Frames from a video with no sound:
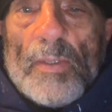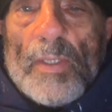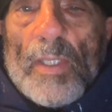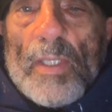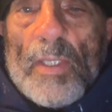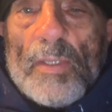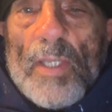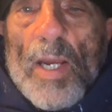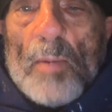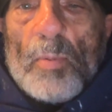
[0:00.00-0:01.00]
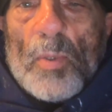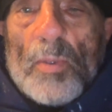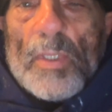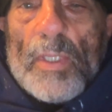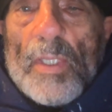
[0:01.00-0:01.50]
I click the
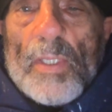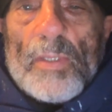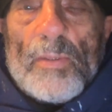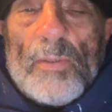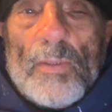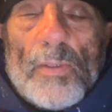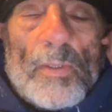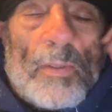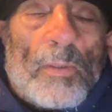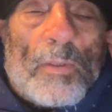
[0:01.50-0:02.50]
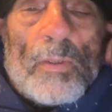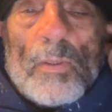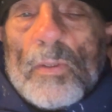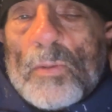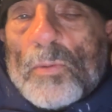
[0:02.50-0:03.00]
upload again
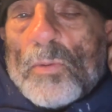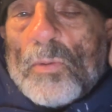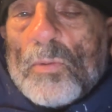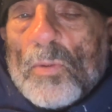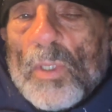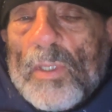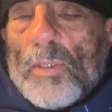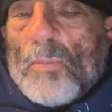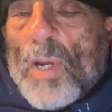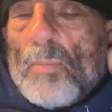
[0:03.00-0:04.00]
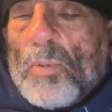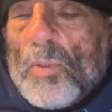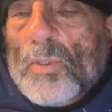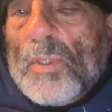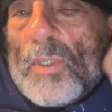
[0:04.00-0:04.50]
to let them
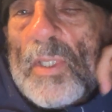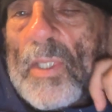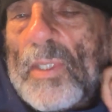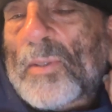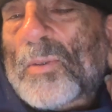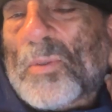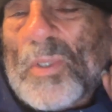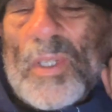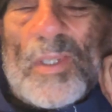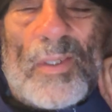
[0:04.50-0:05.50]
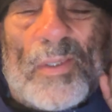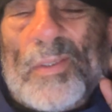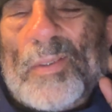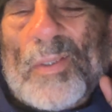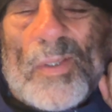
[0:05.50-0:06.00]
upload it again to the
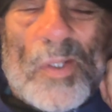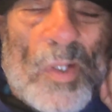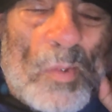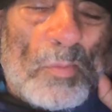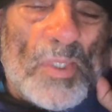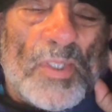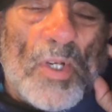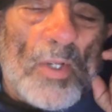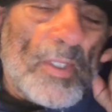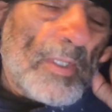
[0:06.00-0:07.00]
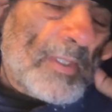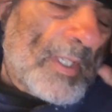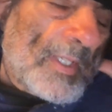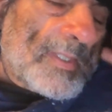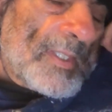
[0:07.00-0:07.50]

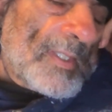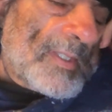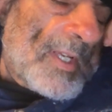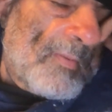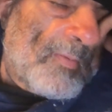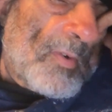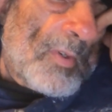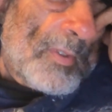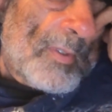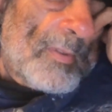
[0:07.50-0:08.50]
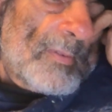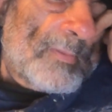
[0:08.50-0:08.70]
psar.exe subfolder.